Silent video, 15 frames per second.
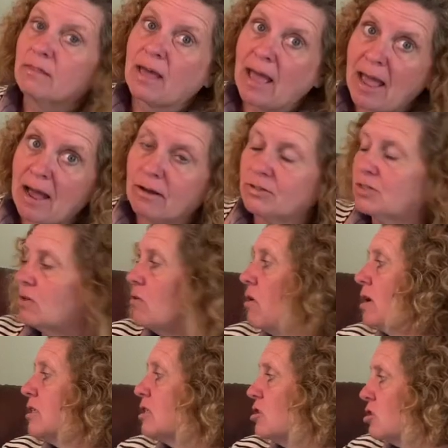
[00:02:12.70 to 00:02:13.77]
the house
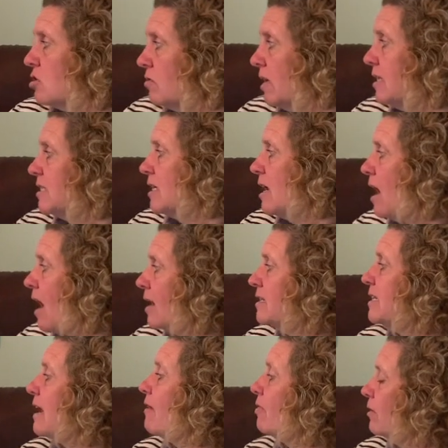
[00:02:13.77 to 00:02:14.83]
across the street to knock
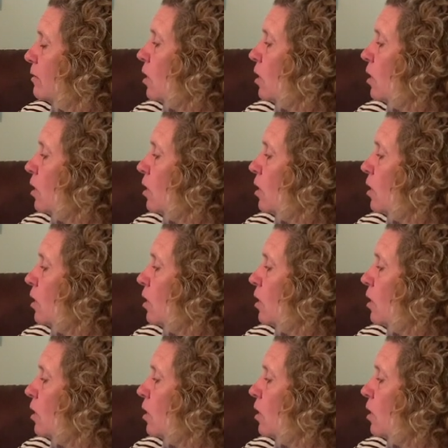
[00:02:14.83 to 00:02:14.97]
down the